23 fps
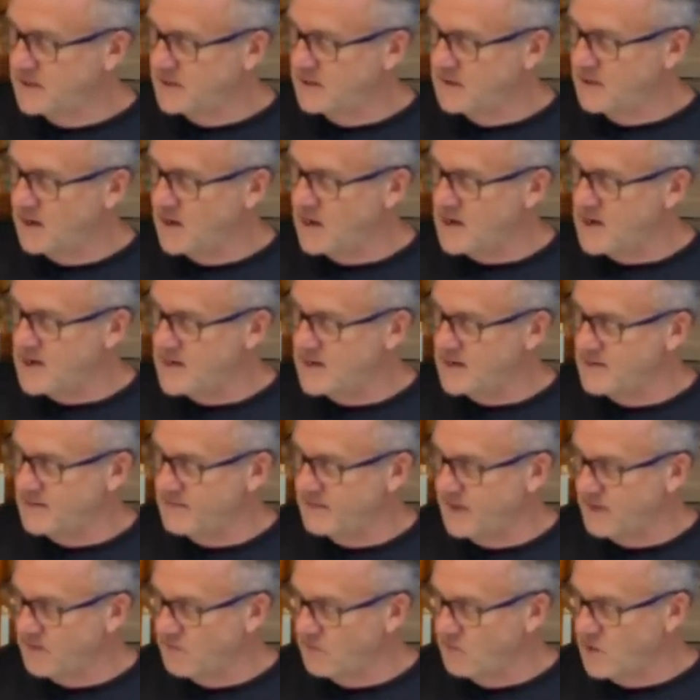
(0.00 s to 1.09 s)
that
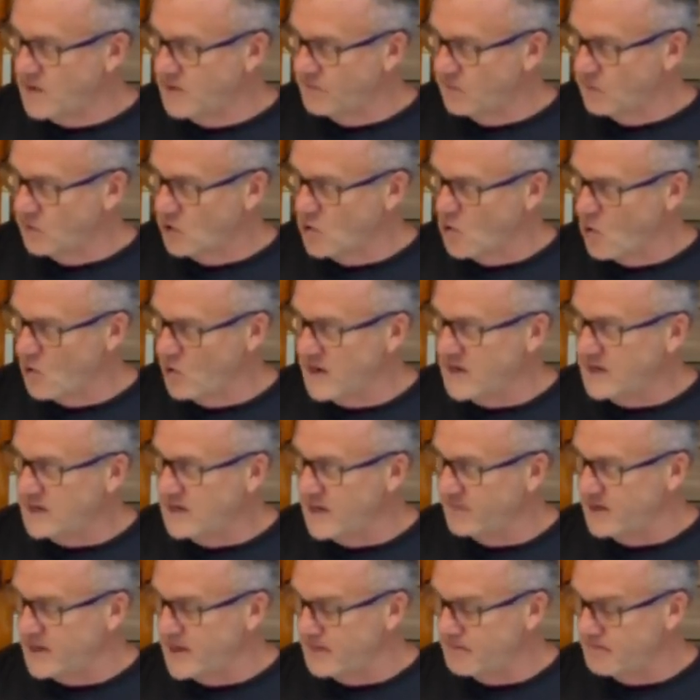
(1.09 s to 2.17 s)
we've recorded,
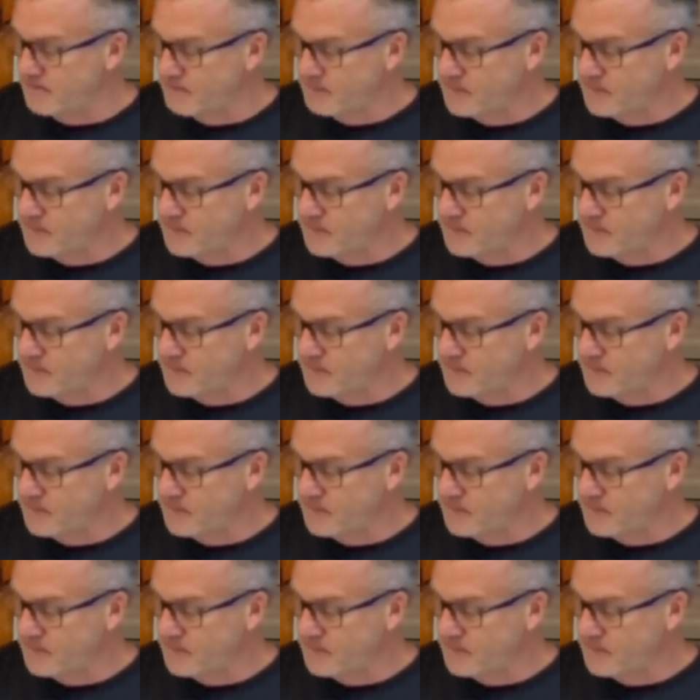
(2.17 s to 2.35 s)
given in,